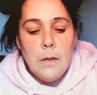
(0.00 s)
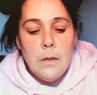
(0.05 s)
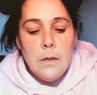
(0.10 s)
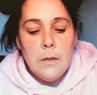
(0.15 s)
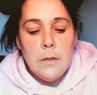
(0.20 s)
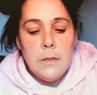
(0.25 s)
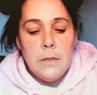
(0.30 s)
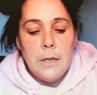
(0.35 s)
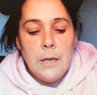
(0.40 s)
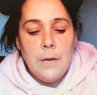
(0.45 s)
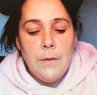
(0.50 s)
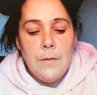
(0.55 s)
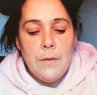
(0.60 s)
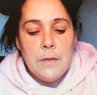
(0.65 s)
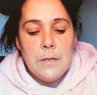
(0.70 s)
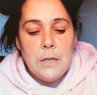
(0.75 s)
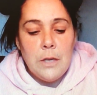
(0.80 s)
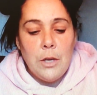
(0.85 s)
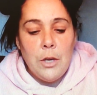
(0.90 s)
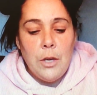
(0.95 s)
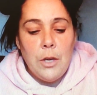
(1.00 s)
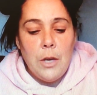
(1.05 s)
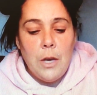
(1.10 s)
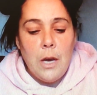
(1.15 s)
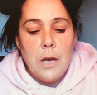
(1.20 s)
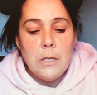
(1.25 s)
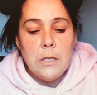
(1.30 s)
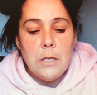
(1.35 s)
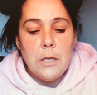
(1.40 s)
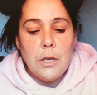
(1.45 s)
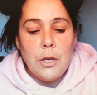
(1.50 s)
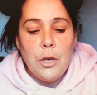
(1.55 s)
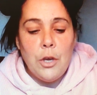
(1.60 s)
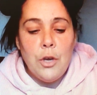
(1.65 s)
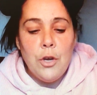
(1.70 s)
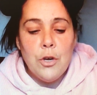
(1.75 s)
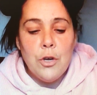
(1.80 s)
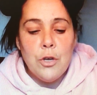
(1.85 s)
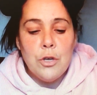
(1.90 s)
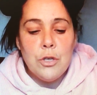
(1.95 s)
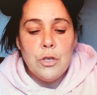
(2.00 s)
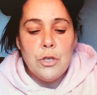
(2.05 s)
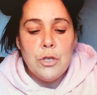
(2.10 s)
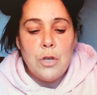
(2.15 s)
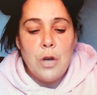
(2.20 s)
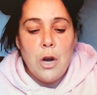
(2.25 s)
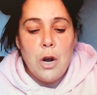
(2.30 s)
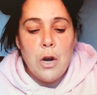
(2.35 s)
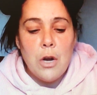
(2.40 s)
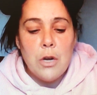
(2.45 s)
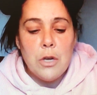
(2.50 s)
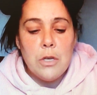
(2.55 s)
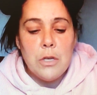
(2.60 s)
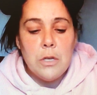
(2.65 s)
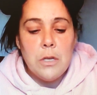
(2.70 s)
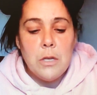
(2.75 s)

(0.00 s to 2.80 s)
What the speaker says: to give us a secure start.